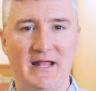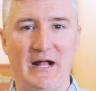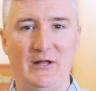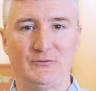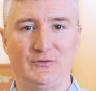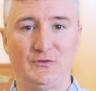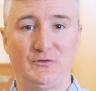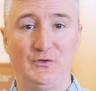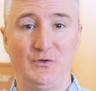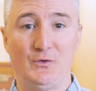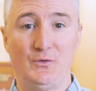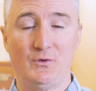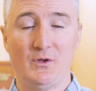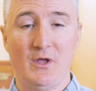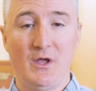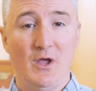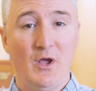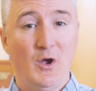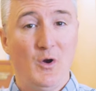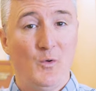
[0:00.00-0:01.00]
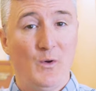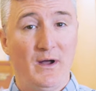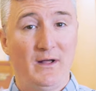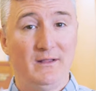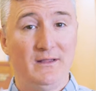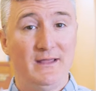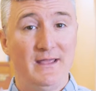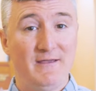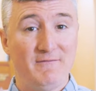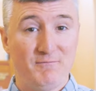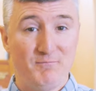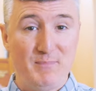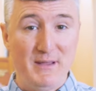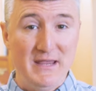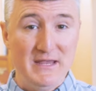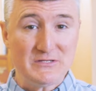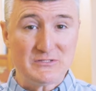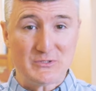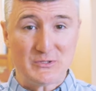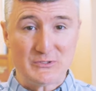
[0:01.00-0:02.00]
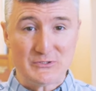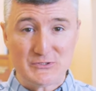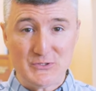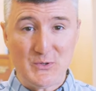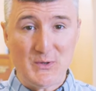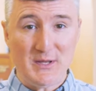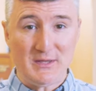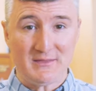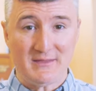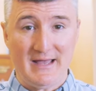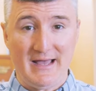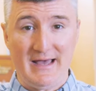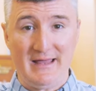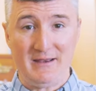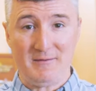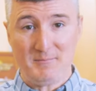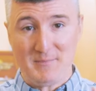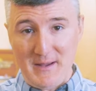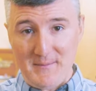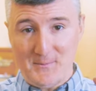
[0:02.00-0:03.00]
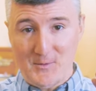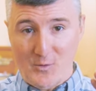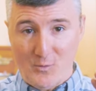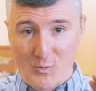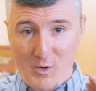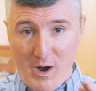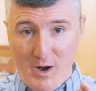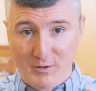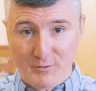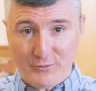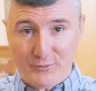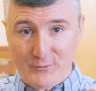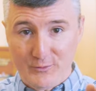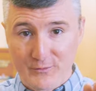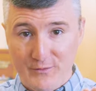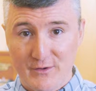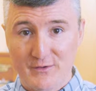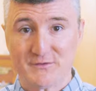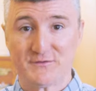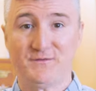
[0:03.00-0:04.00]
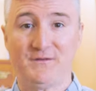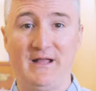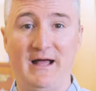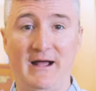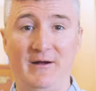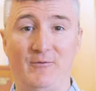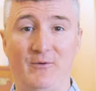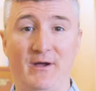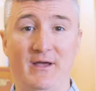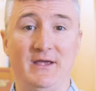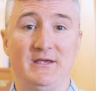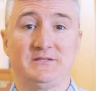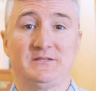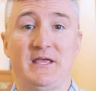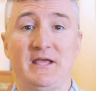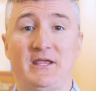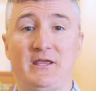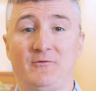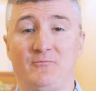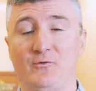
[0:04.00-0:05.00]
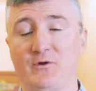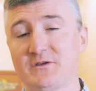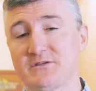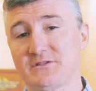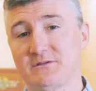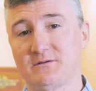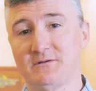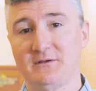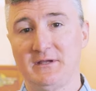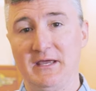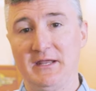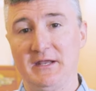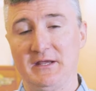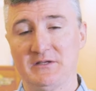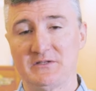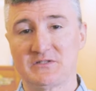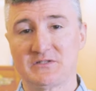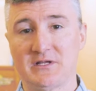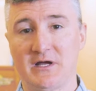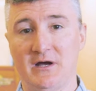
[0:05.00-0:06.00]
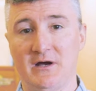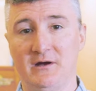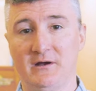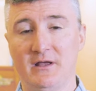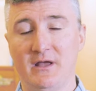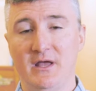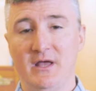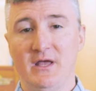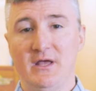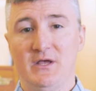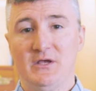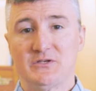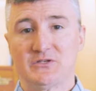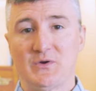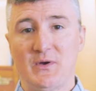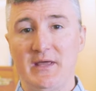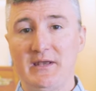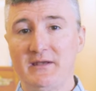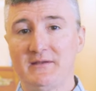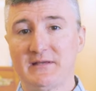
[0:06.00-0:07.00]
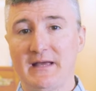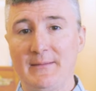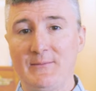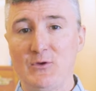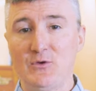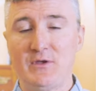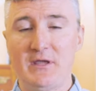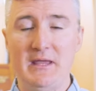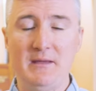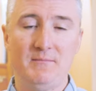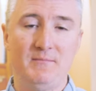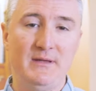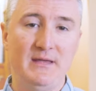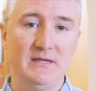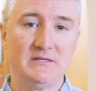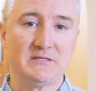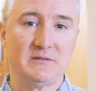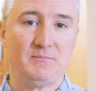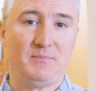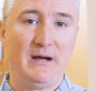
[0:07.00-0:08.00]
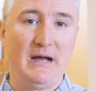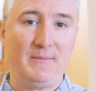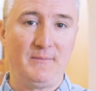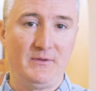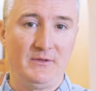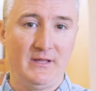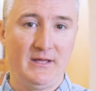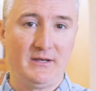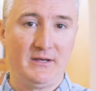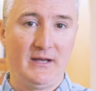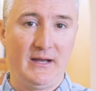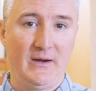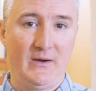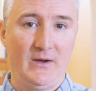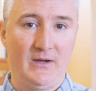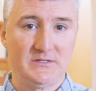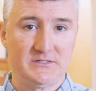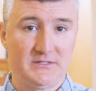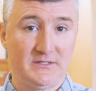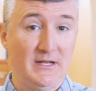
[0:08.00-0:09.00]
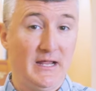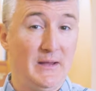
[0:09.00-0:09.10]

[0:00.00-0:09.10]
in altitude. Well, if bees are doing that and people walk through those flyways, they can risk getting stung. So anytime you keep bees in populated areas in